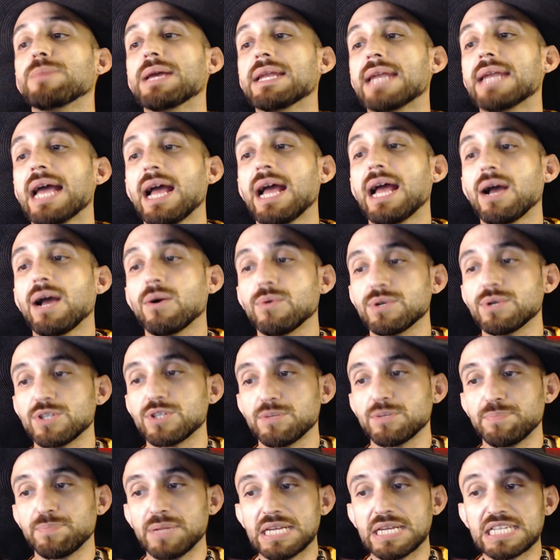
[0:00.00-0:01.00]
me an hour
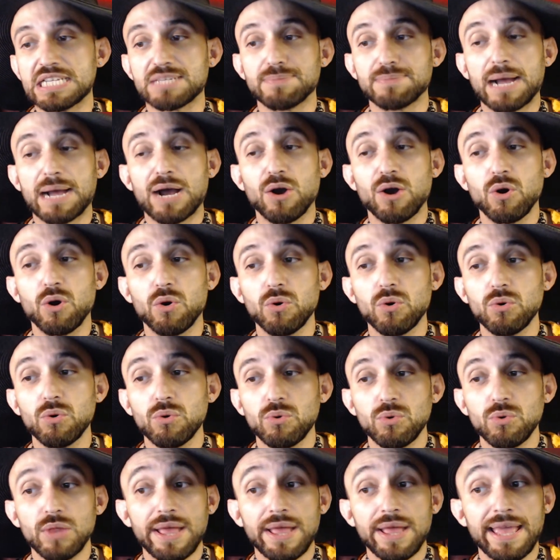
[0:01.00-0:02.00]
to place my
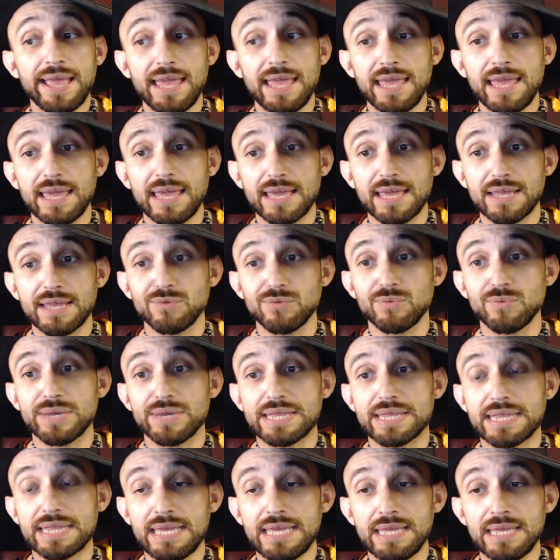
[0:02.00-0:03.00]
whole head
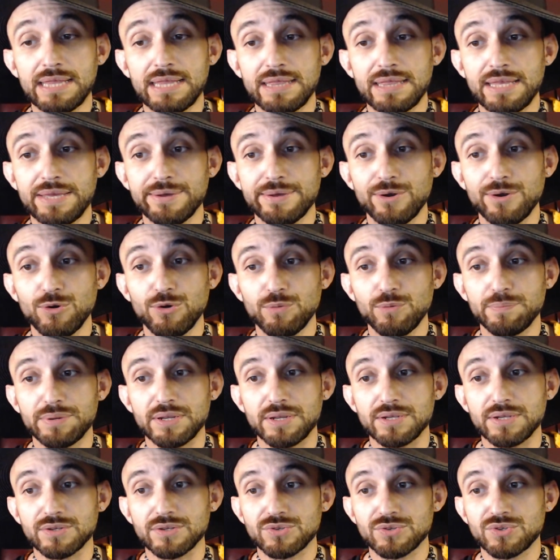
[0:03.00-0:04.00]
within the
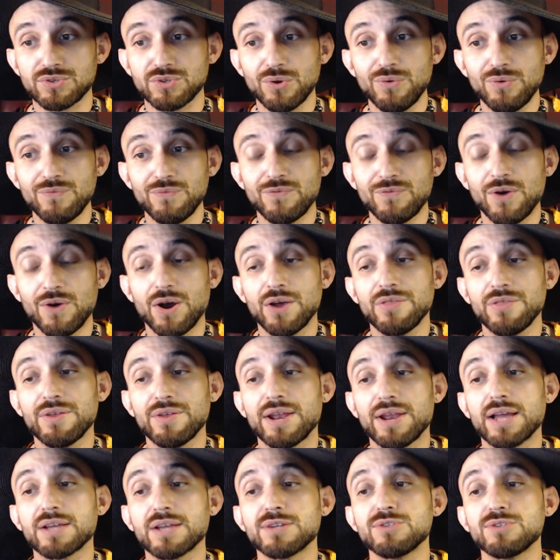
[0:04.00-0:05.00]
opening so far
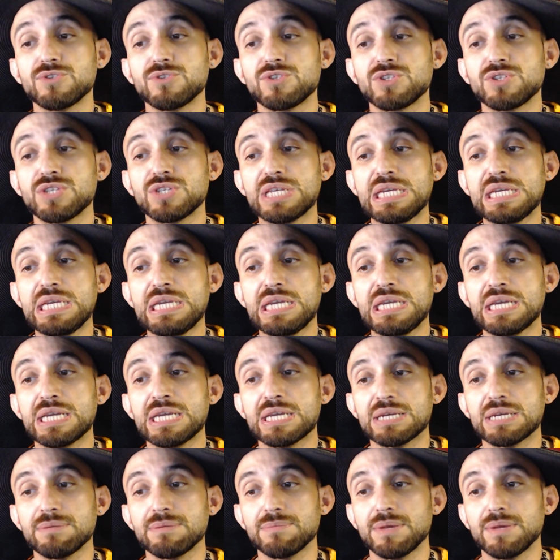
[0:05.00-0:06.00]
that I could see
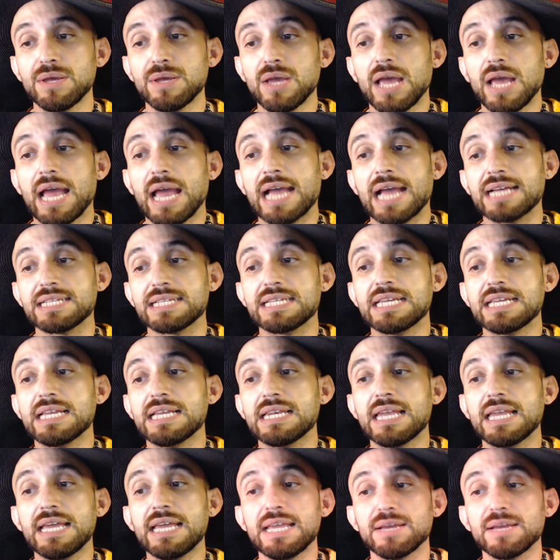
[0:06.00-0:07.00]
him as he
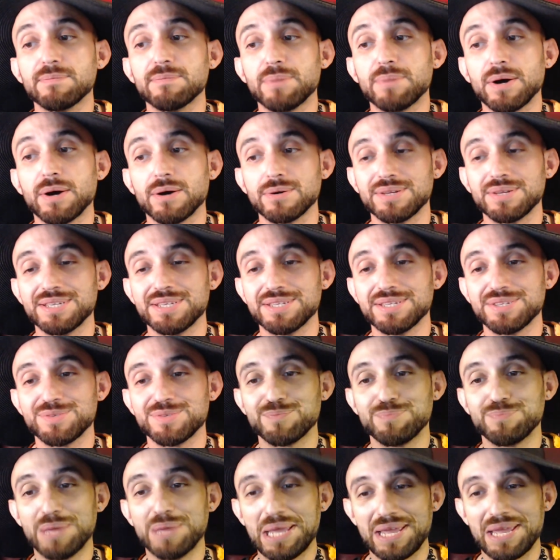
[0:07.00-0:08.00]
lay upon his
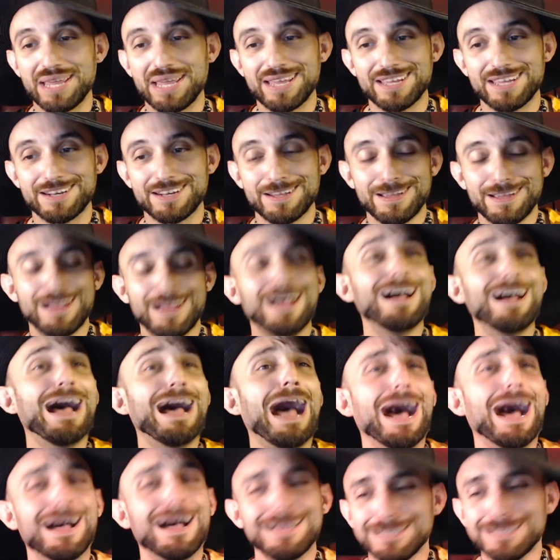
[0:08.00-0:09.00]
bed.
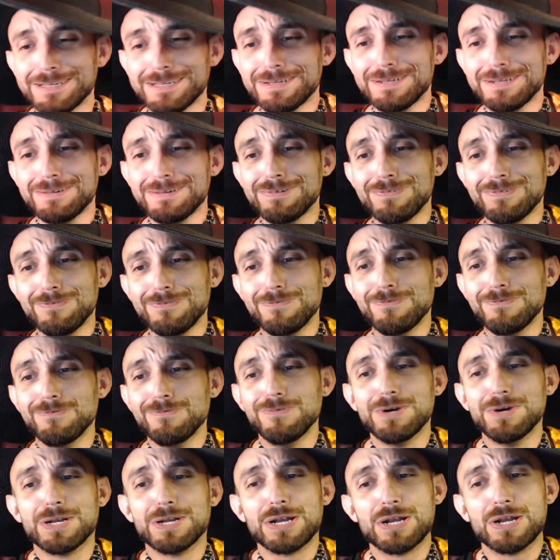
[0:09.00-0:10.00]
Ha!
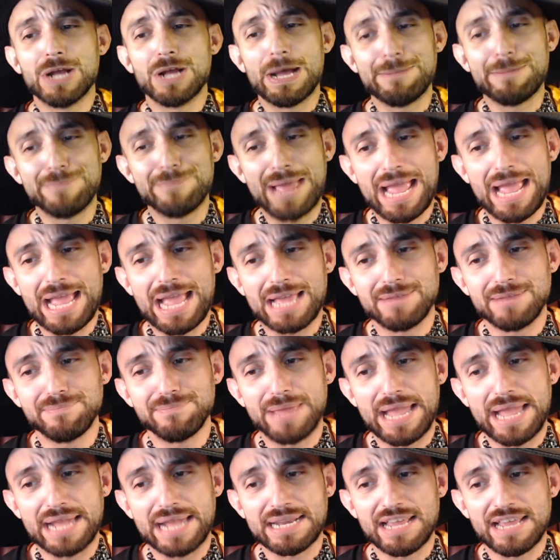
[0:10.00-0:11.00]
Wouldn't a
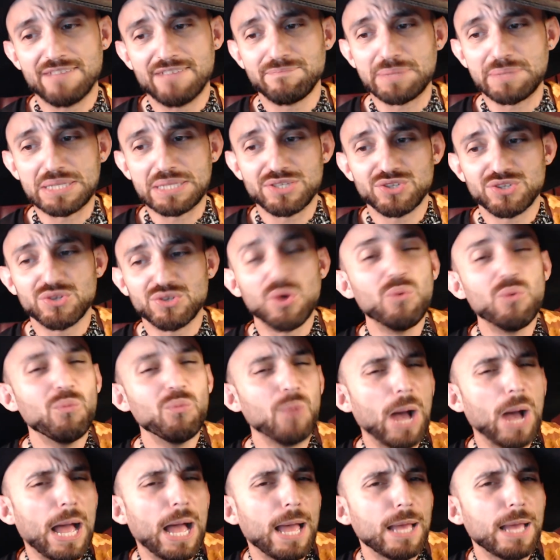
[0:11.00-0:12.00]
madman have been so
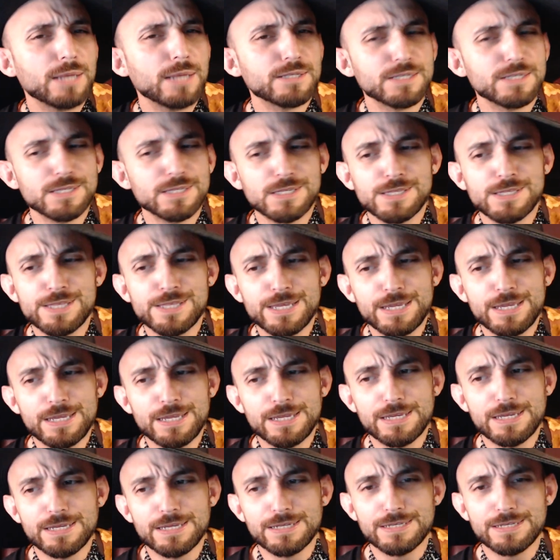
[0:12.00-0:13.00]
wise as
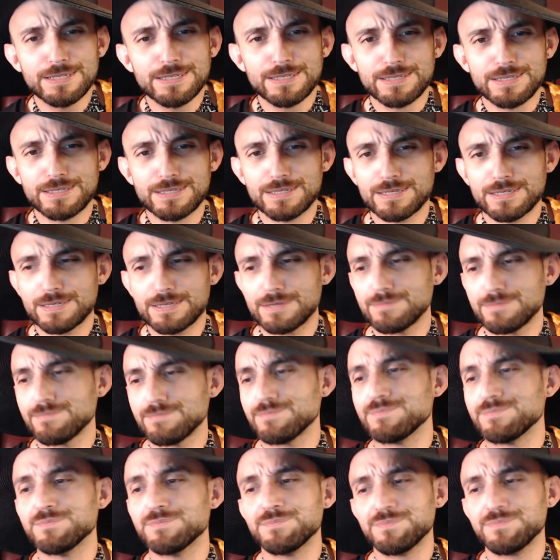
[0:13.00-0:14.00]
this?
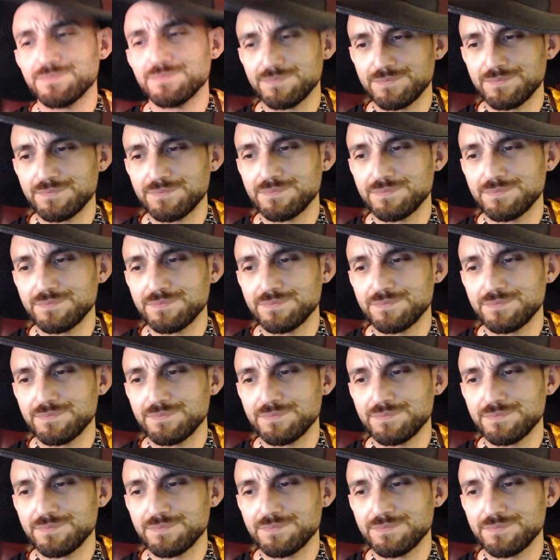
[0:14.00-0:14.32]
Hmm.